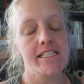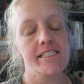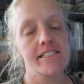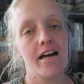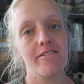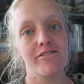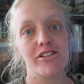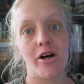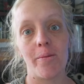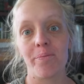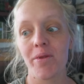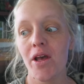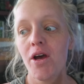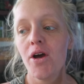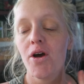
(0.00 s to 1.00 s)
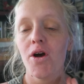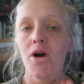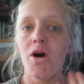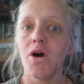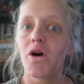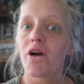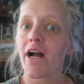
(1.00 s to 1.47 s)
and stuff, so
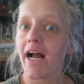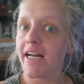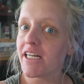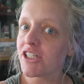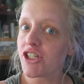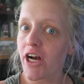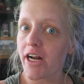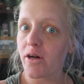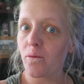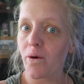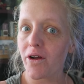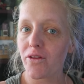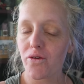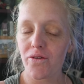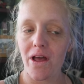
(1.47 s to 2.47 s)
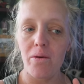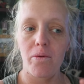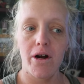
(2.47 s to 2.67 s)
kind of trying to work through that.